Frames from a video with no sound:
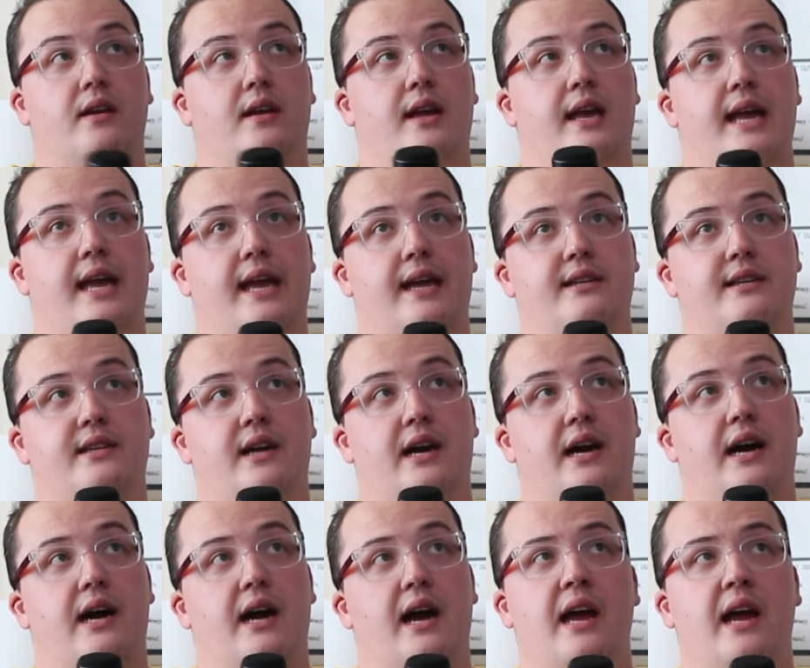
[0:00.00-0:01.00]
And
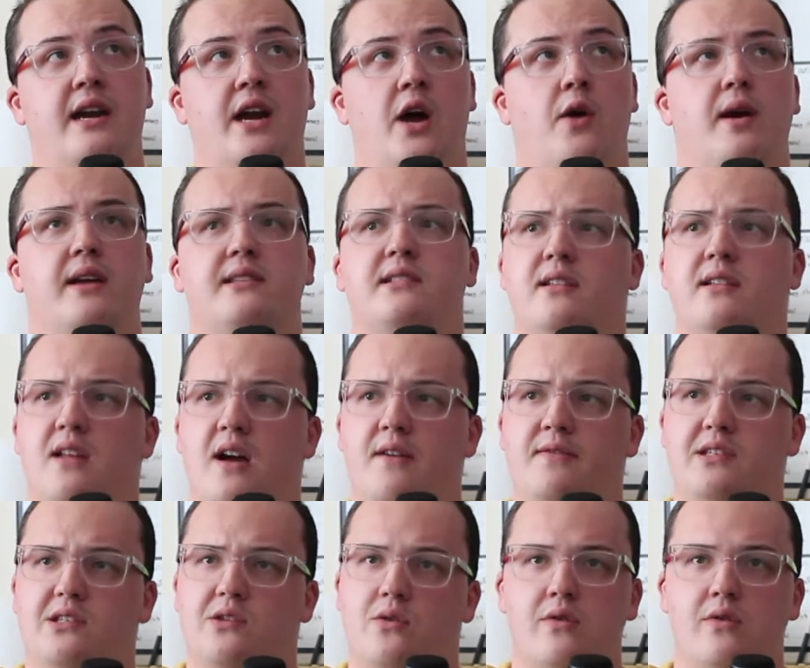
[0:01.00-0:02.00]
I don't know. It's a love
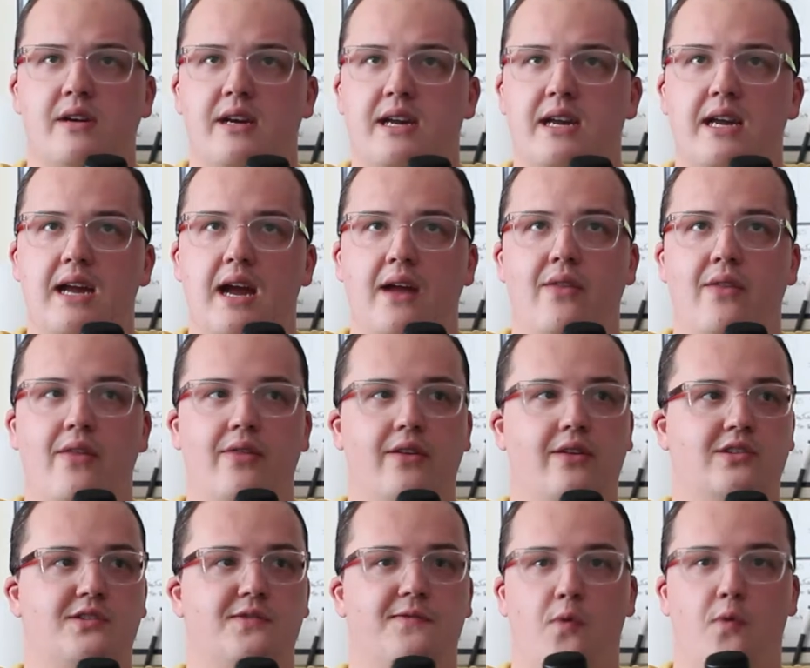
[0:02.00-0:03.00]
story. And then
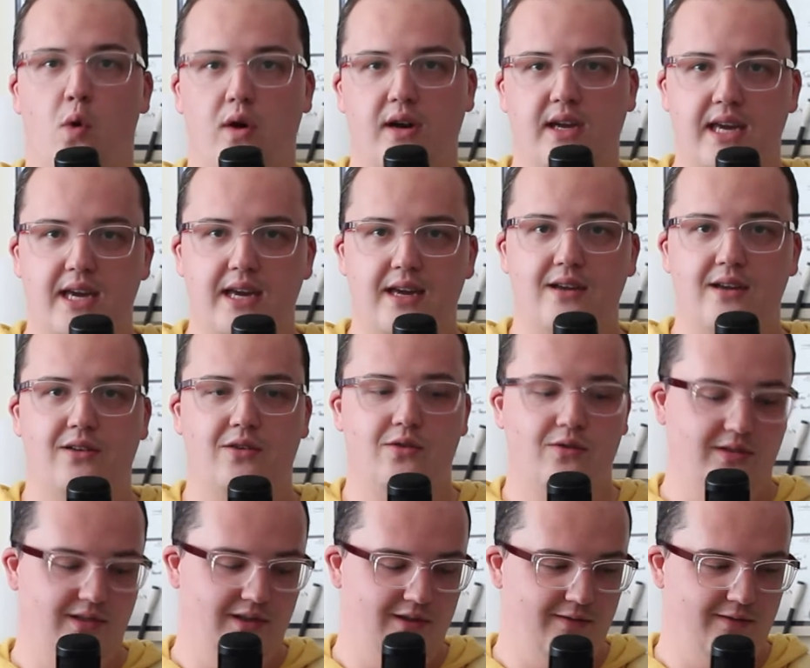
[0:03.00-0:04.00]
there's Forky,
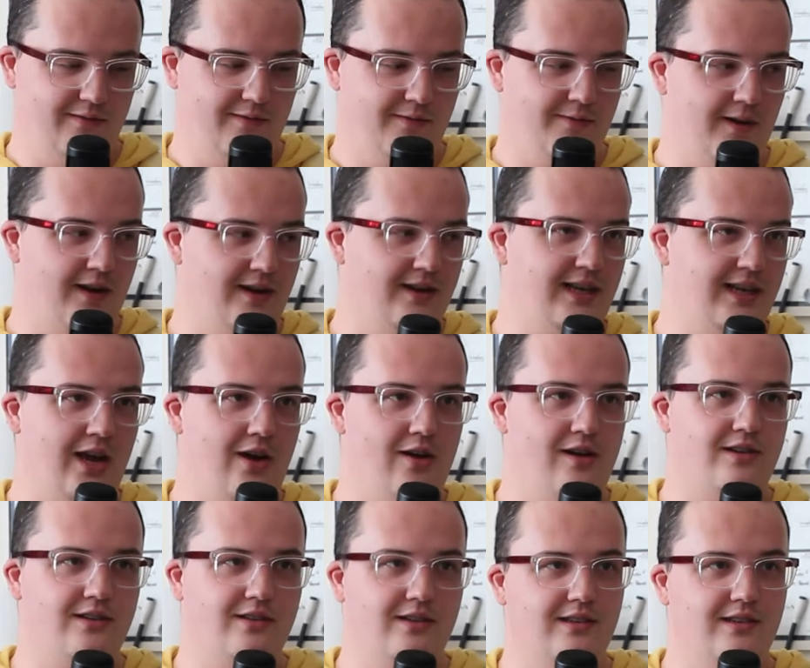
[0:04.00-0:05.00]
who's a fun
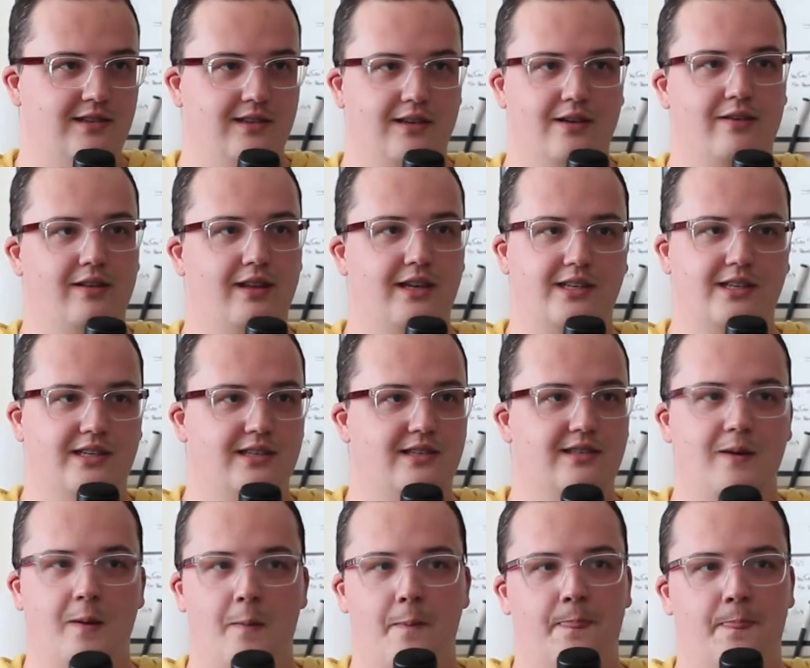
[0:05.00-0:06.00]
character. He's literally just
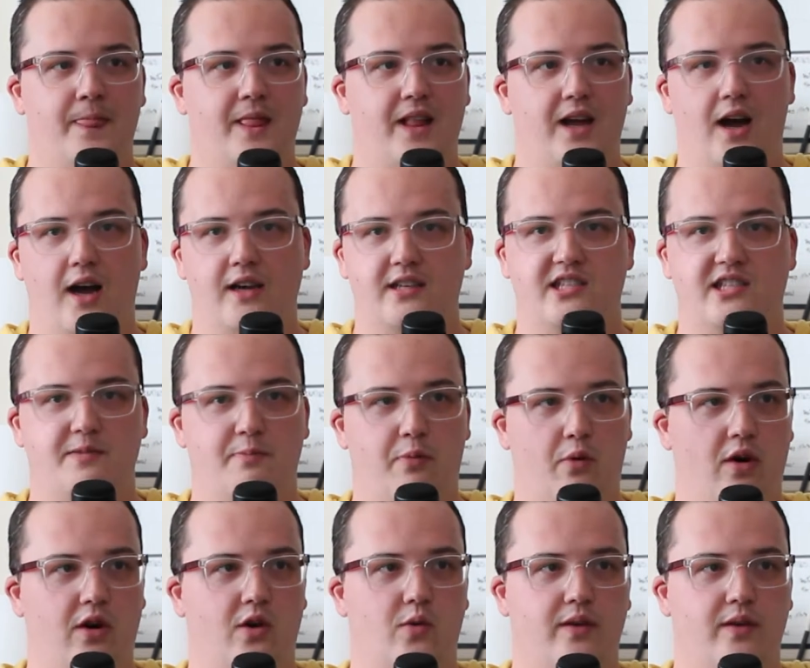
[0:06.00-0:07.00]
a
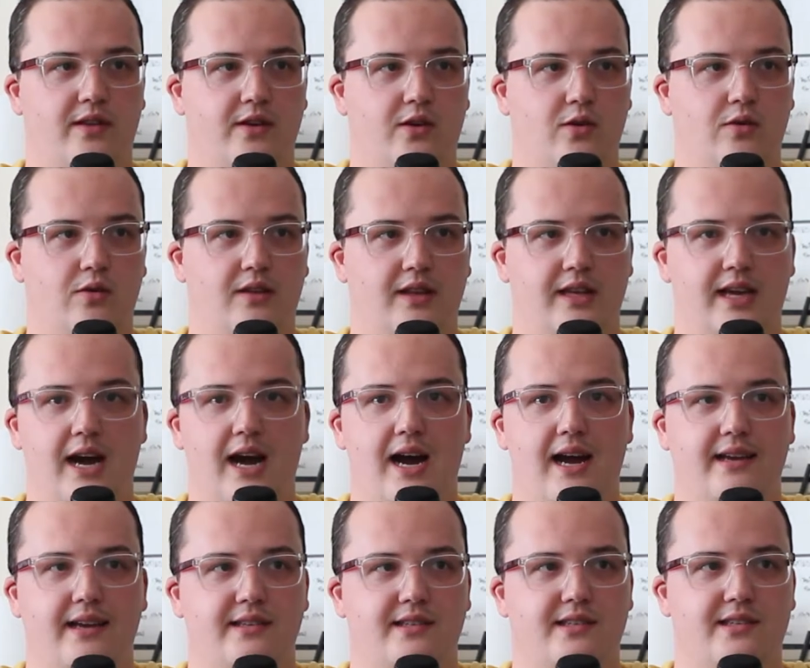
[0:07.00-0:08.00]
spork with googly
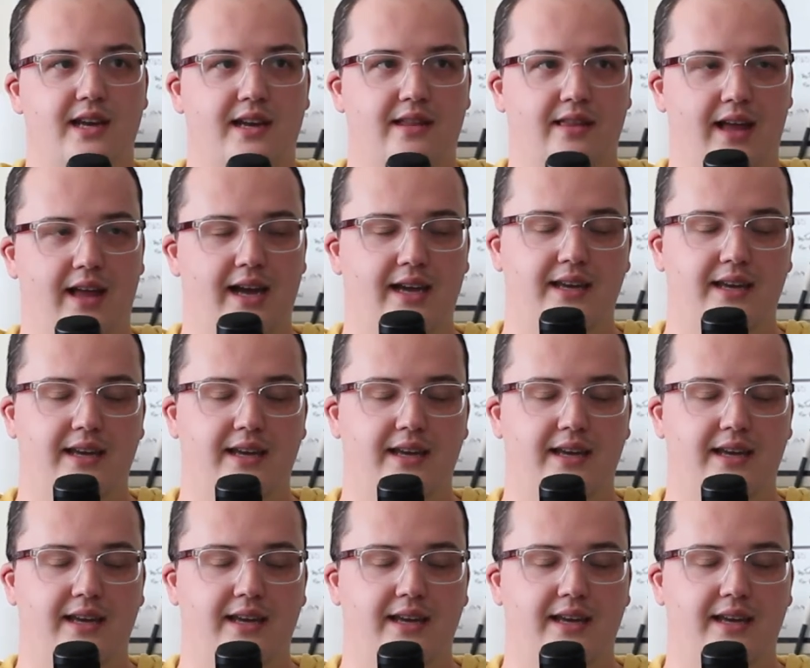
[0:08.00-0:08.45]
eyes and